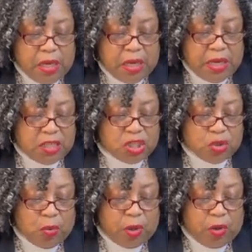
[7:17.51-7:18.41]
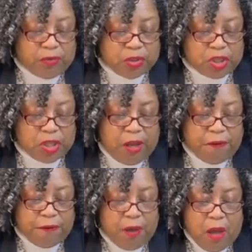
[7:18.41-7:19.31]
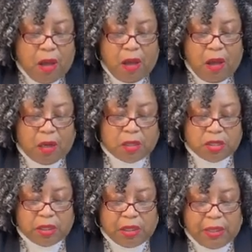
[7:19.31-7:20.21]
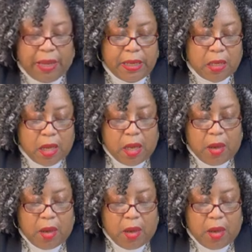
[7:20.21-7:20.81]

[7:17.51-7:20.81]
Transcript: He swung off the shelf, hung onto a light,